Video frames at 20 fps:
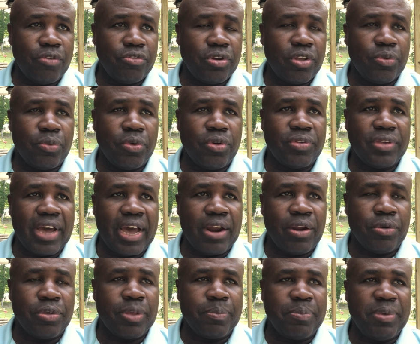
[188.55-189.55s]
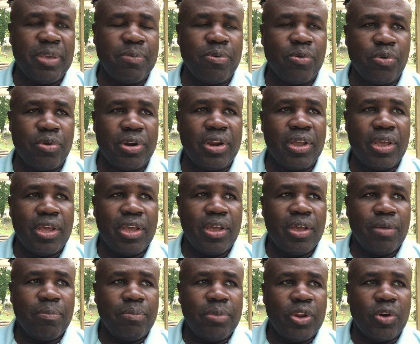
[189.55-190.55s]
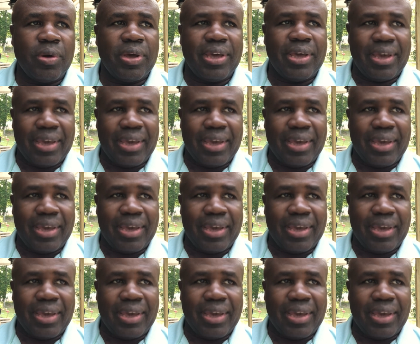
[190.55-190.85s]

So in other words, I don't know that people would, you know,